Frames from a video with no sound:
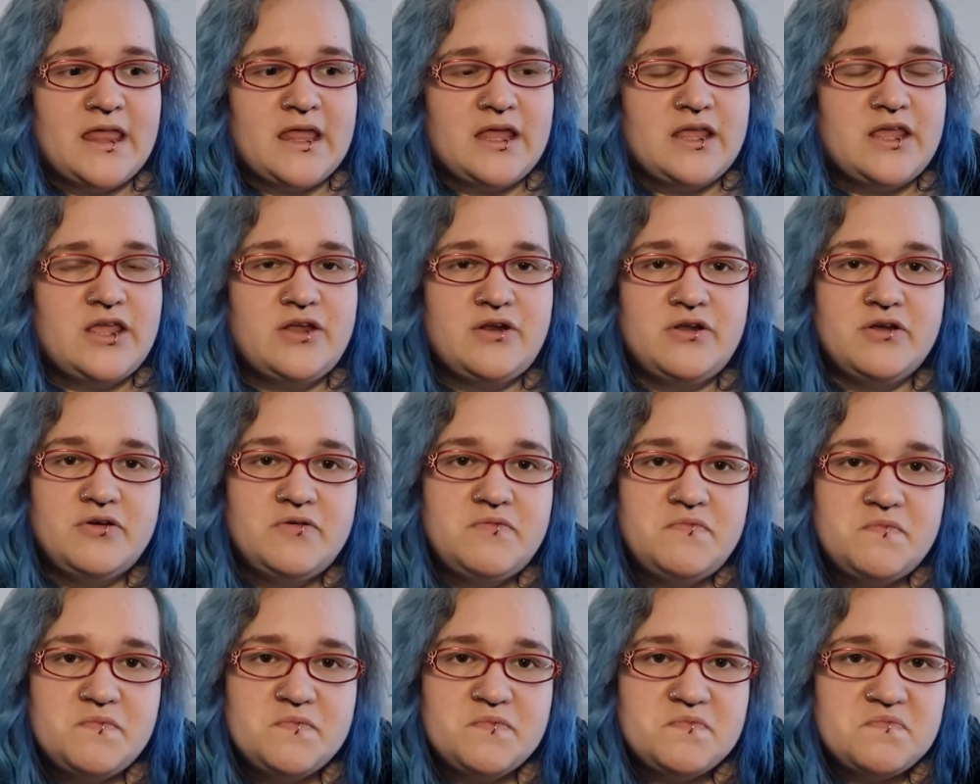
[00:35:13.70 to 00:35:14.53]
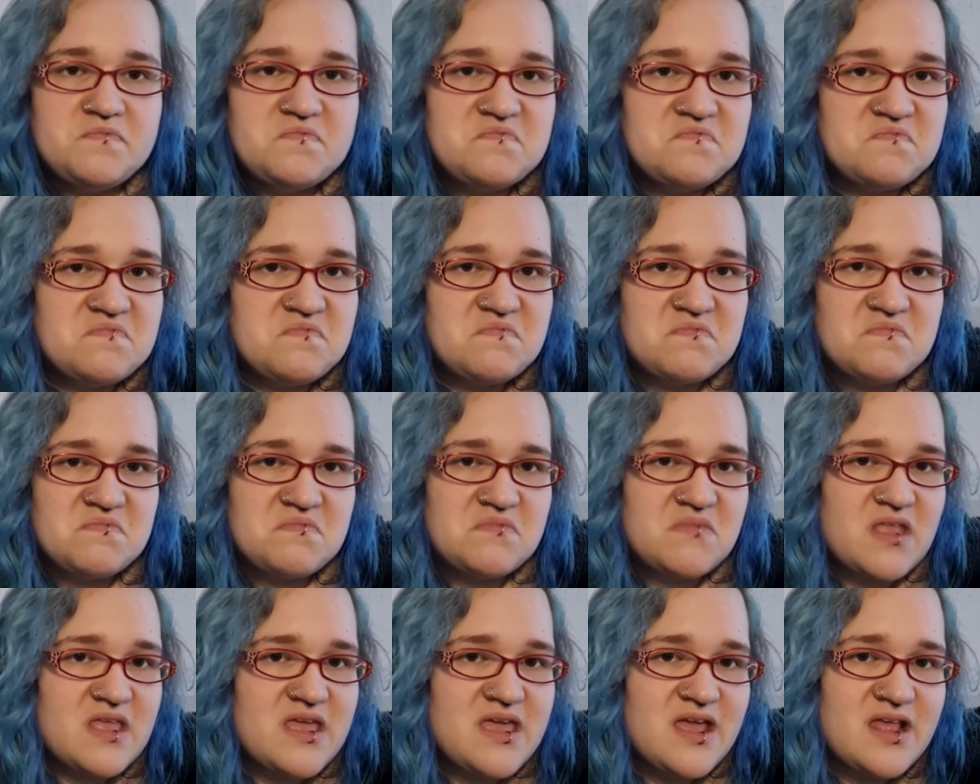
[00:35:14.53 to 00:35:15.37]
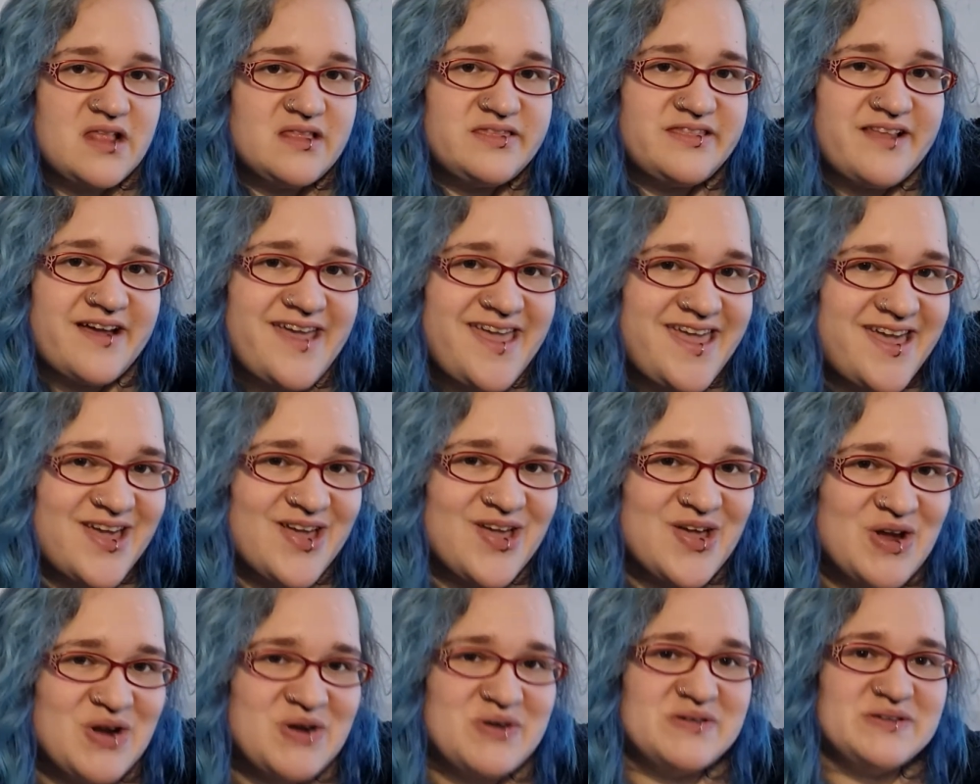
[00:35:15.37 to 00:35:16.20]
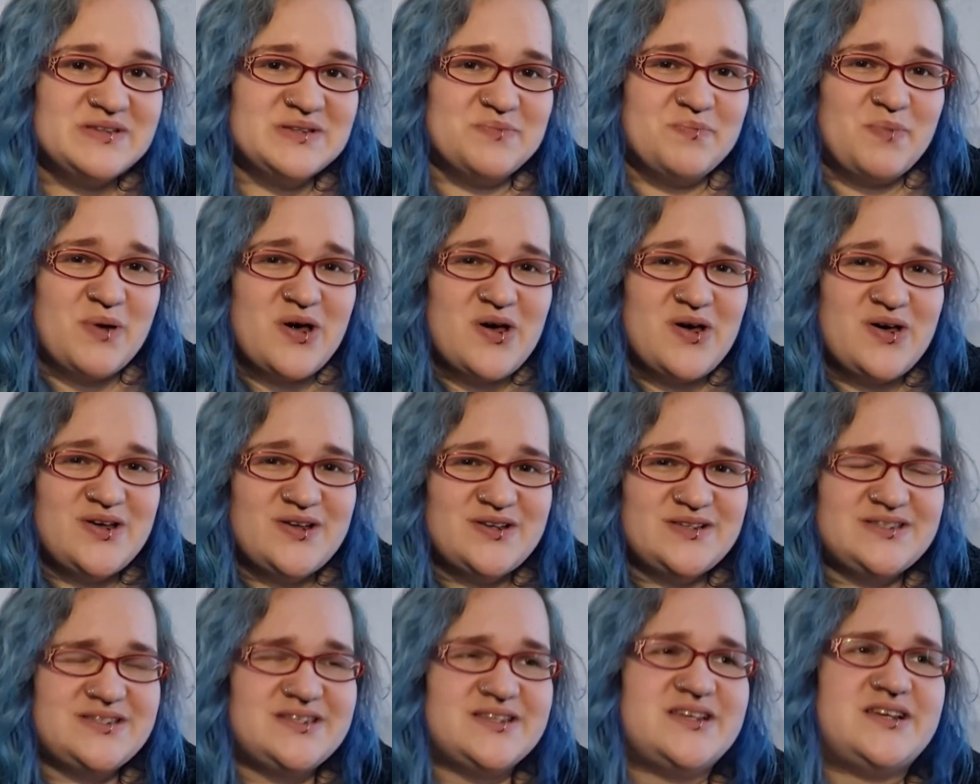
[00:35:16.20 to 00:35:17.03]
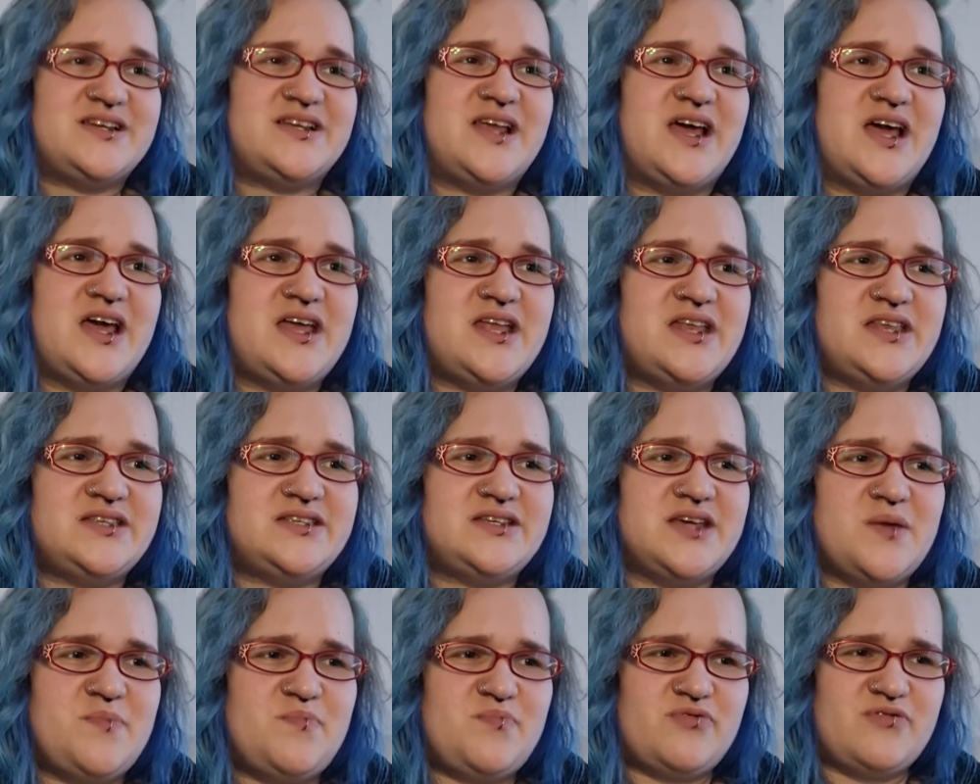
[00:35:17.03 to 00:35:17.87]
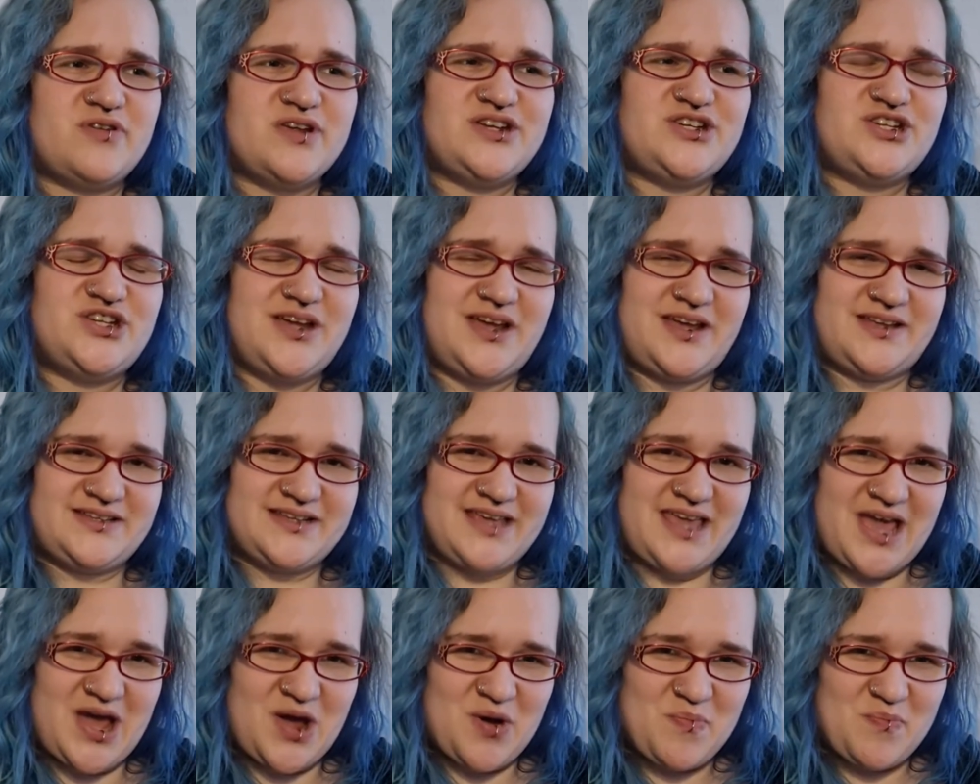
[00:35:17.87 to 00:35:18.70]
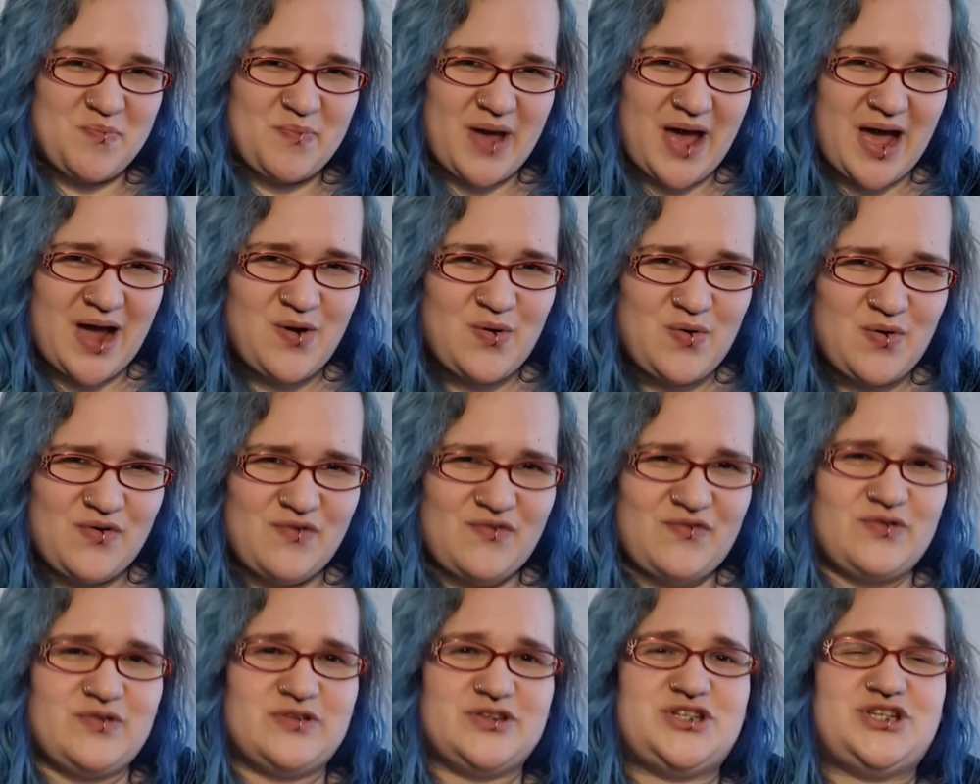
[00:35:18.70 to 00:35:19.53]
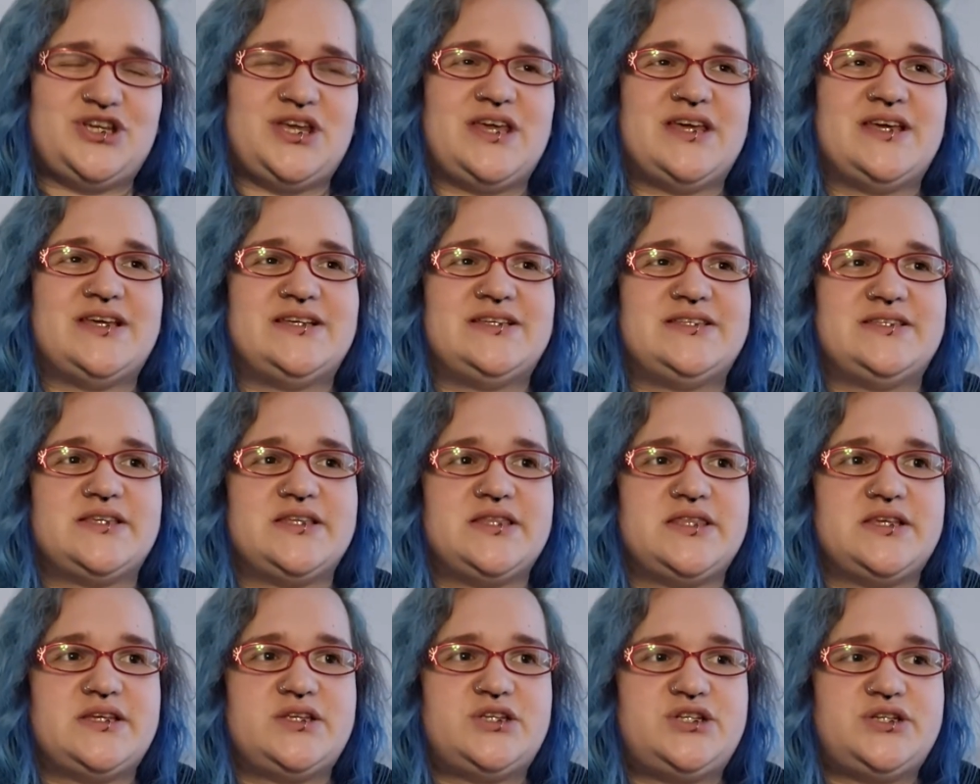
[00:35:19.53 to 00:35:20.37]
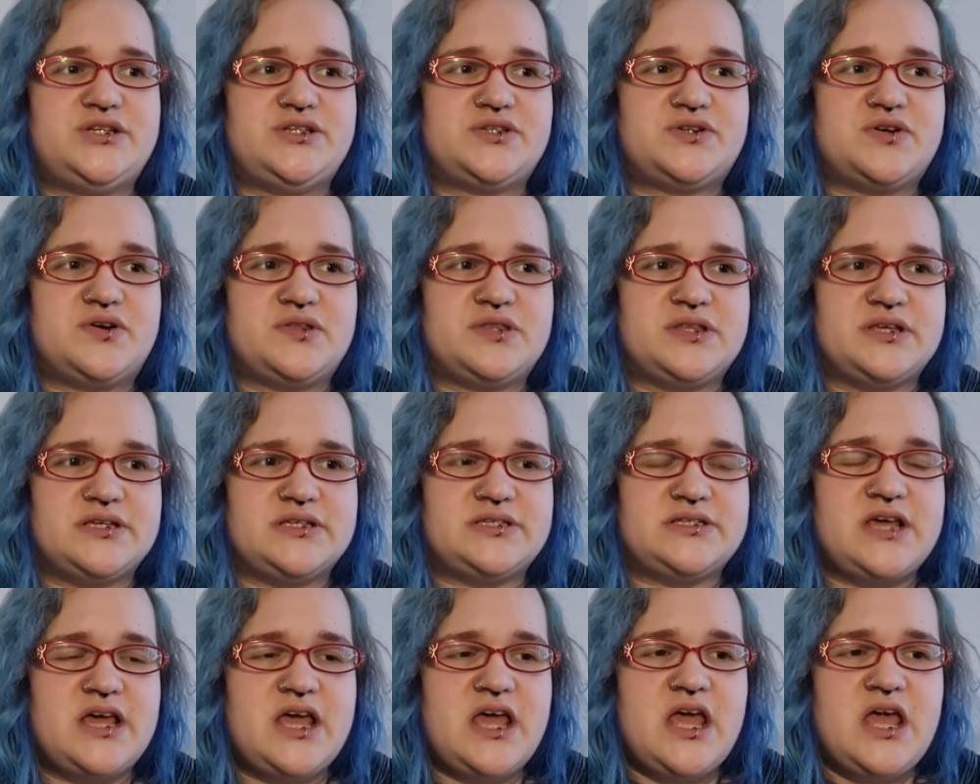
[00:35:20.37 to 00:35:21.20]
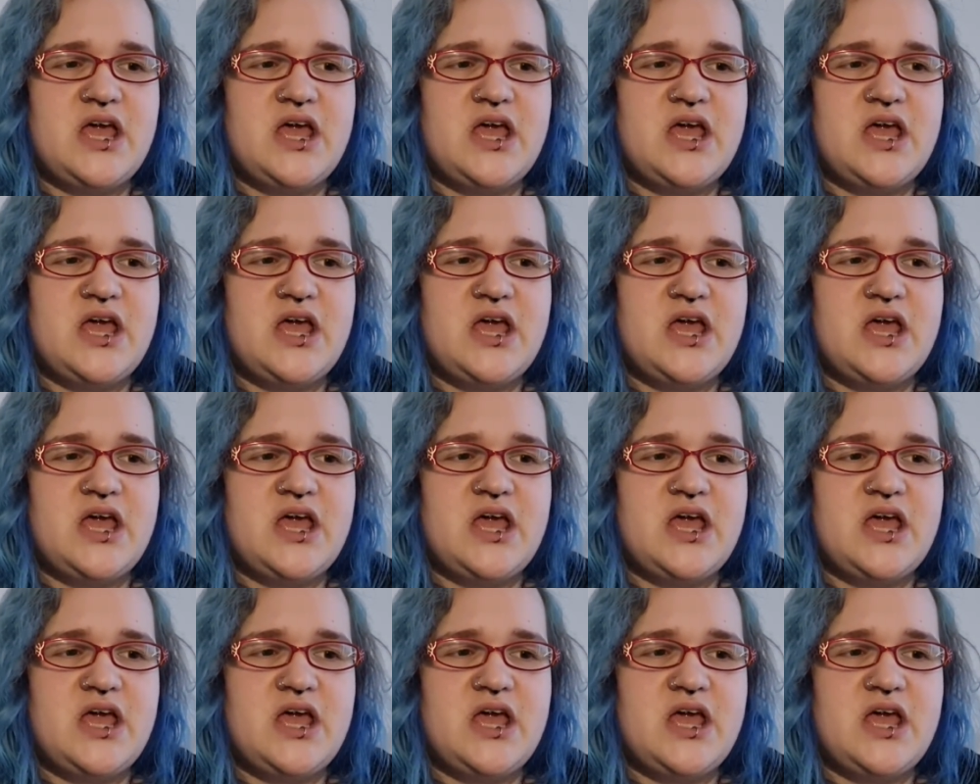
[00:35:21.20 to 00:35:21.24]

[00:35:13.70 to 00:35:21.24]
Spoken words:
you know, liking her as a person and appreciating how powerful she is and that she's got this